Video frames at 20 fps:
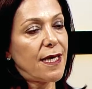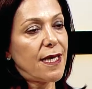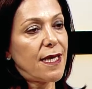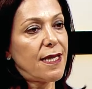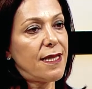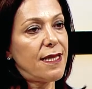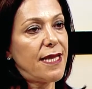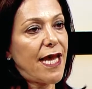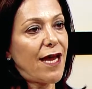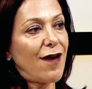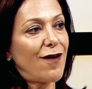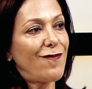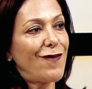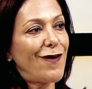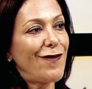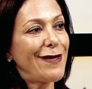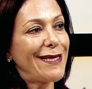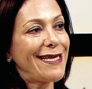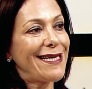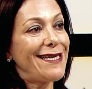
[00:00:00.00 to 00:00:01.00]
They are
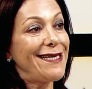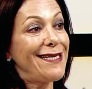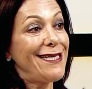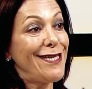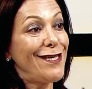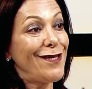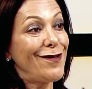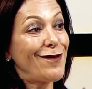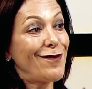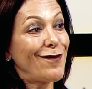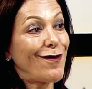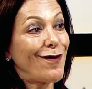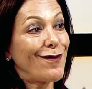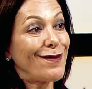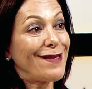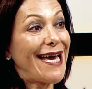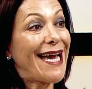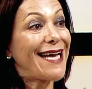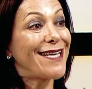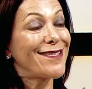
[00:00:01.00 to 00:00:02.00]
very clear on
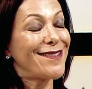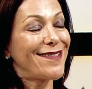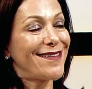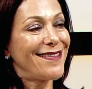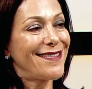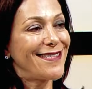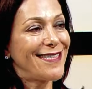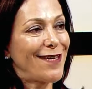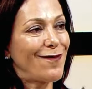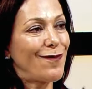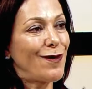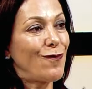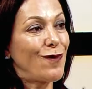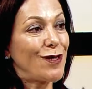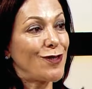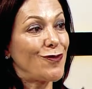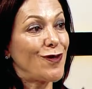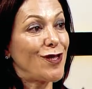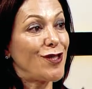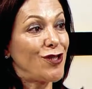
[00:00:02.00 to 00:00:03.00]
the excellence that we want
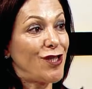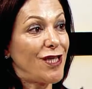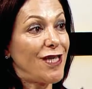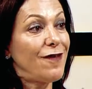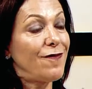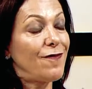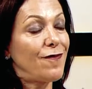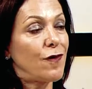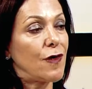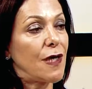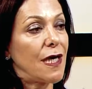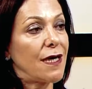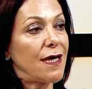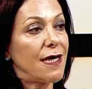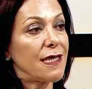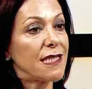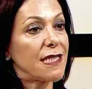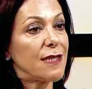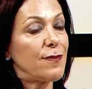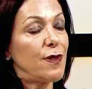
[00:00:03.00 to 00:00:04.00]
to achieve for our
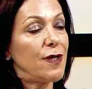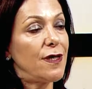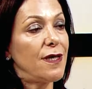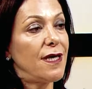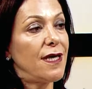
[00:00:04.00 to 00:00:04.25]
customer,